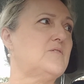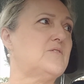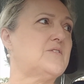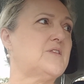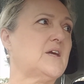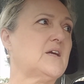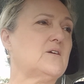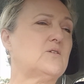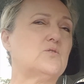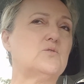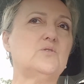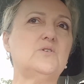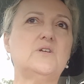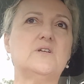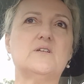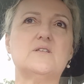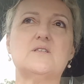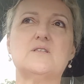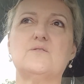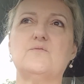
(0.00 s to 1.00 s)
thank
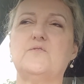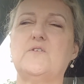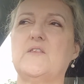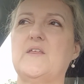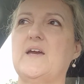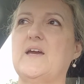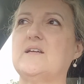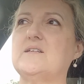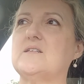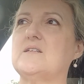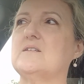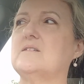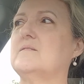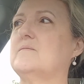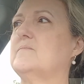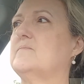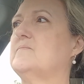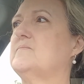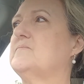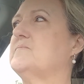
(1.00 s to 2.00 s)
goodness for that.
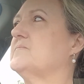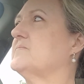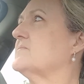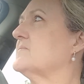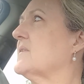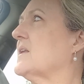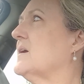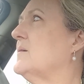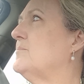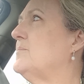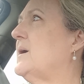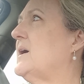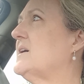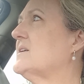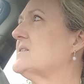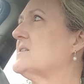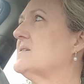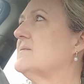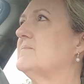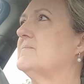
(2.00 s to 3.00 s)

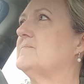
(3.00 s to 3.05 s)
But